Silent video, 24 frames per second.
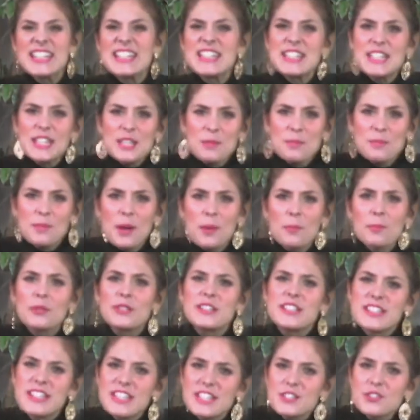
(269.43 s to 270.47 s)
team up
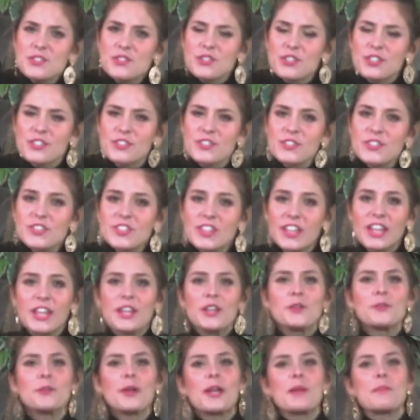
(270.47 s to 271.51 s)
with teachers,
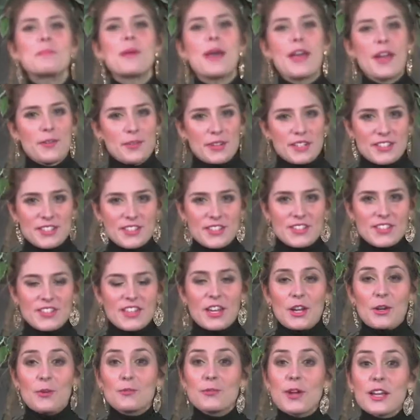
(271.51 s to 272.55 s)

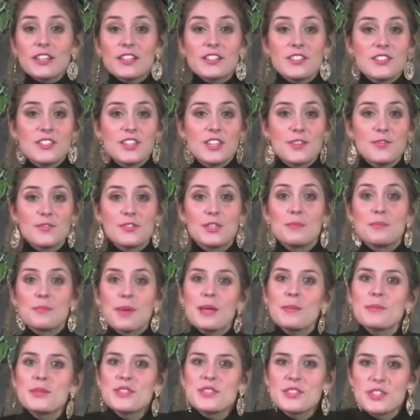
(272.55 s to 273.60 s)
grandparents, relatives, and
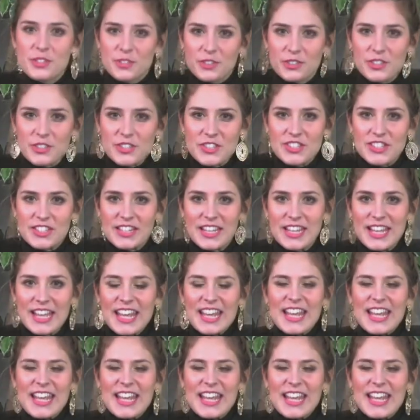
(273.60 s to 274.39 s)
babysitters.